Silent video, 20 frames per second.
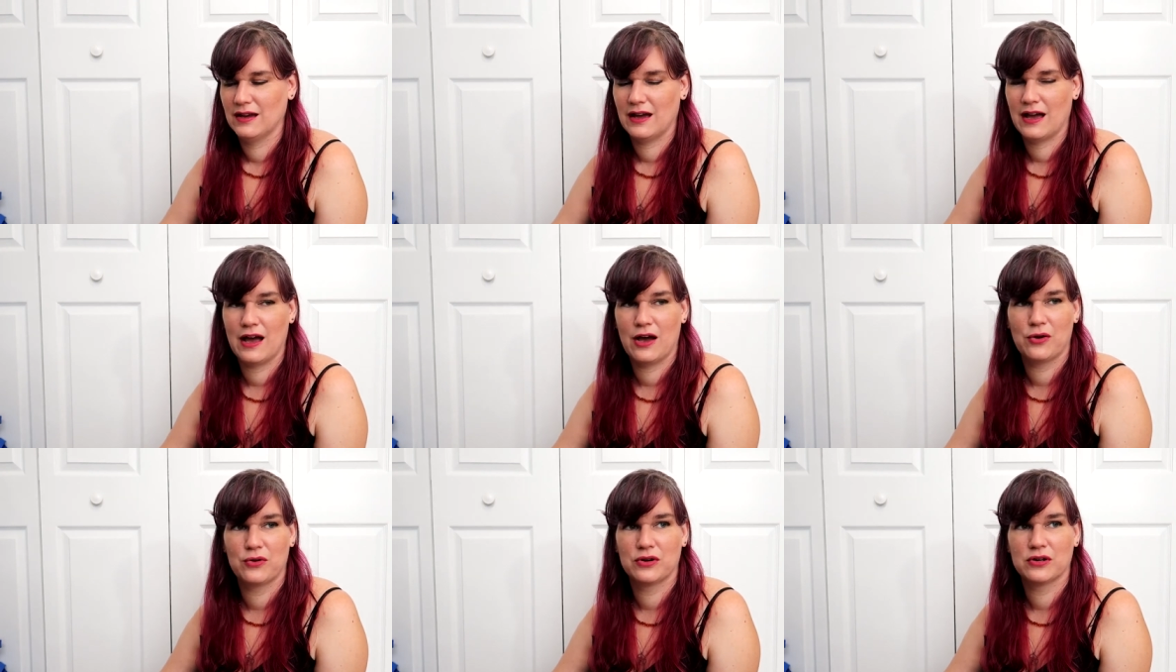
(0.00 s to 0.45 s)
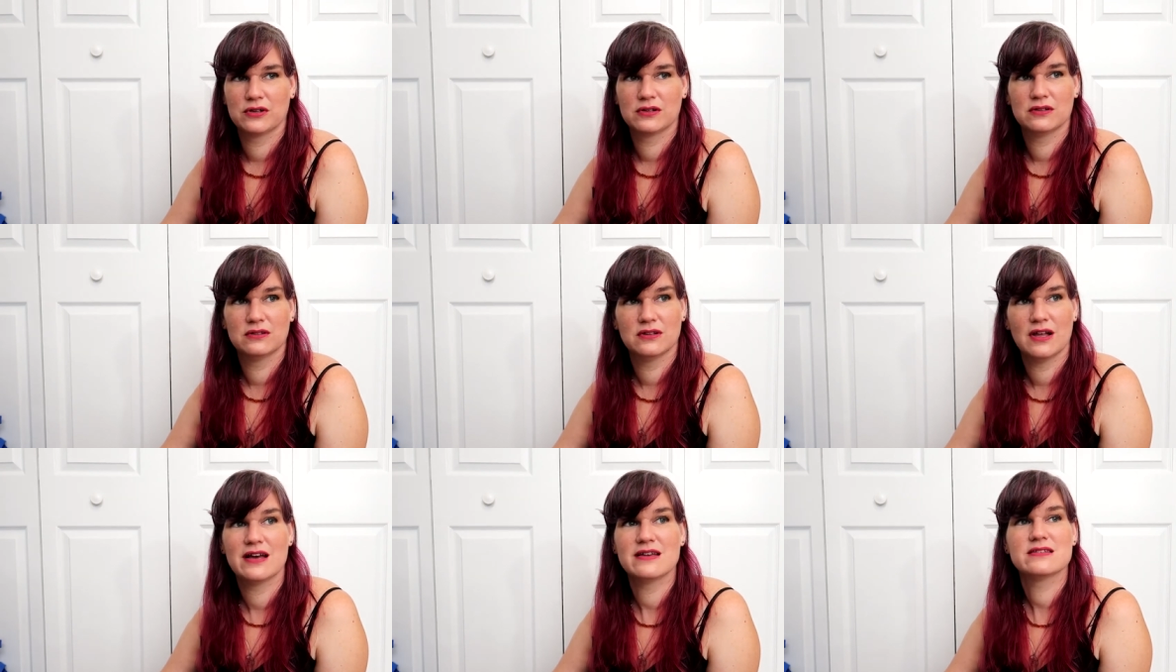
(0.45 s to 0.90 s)
our
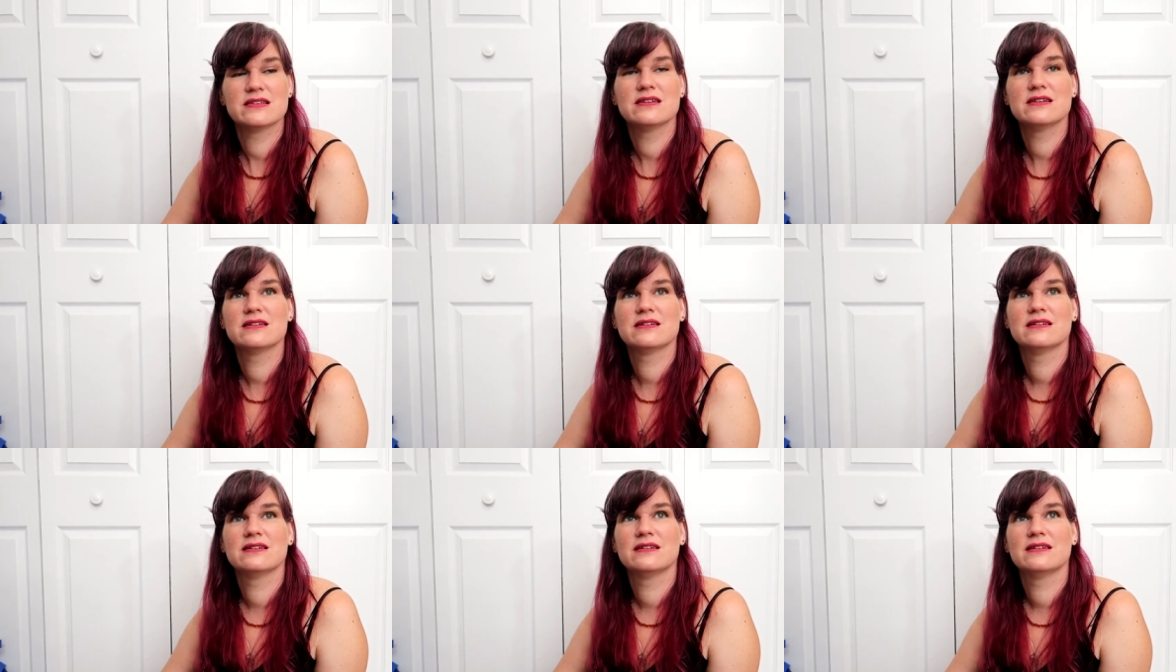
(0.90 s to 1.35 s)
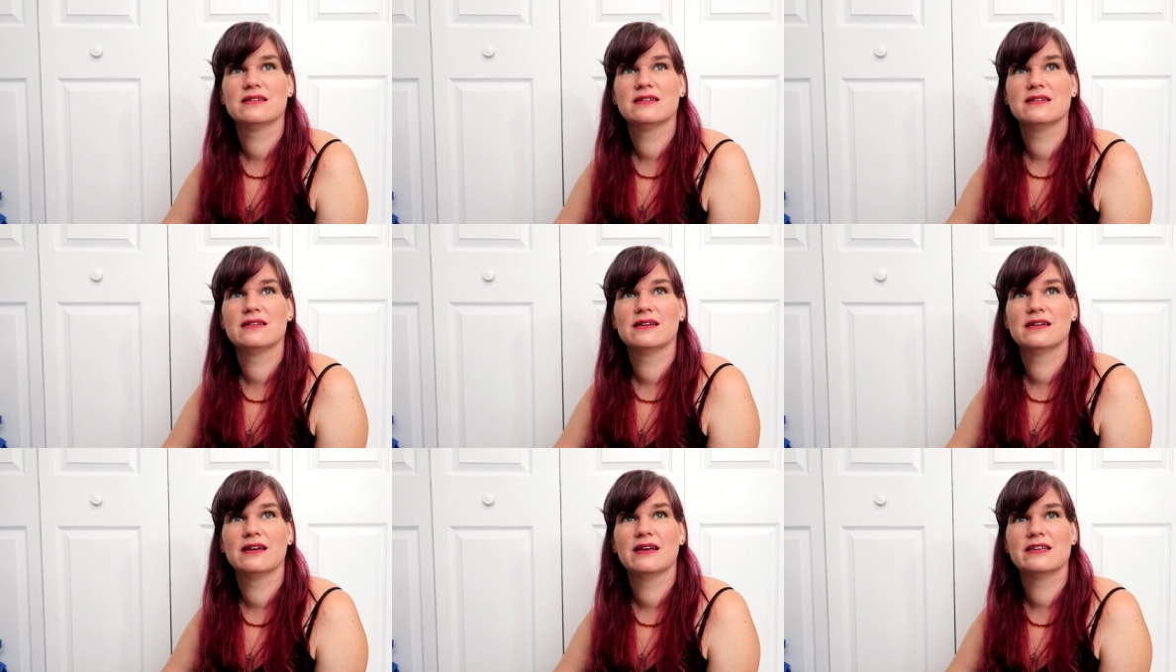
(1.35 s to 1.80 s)
closet
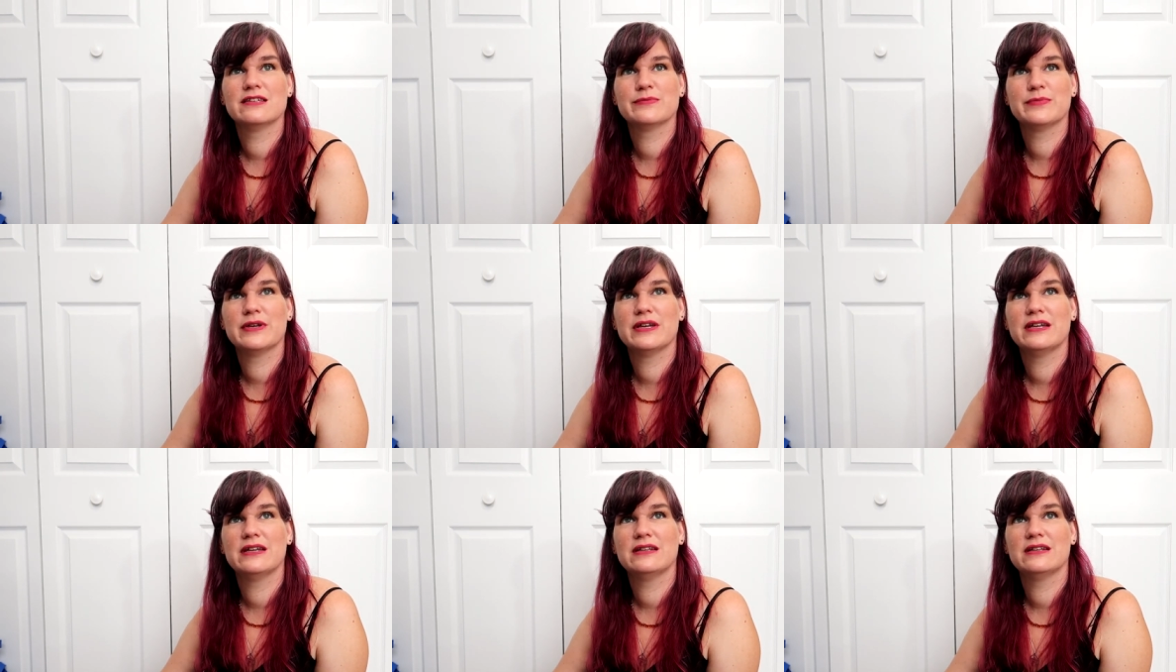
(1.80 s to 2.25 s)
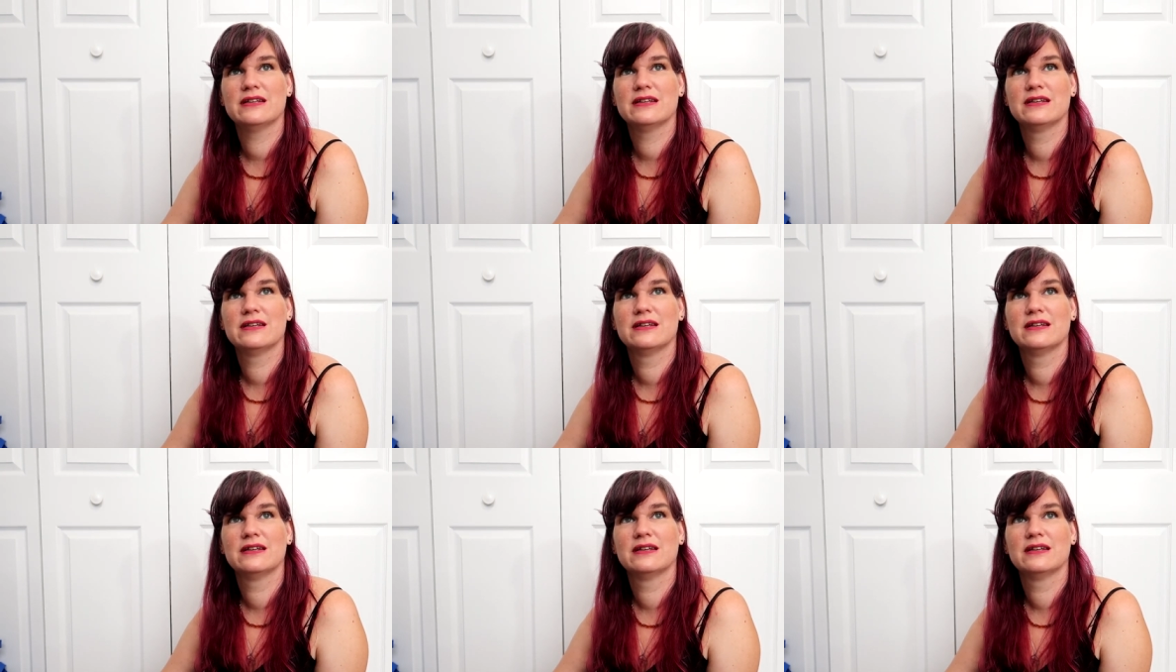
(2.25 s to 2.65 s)
has been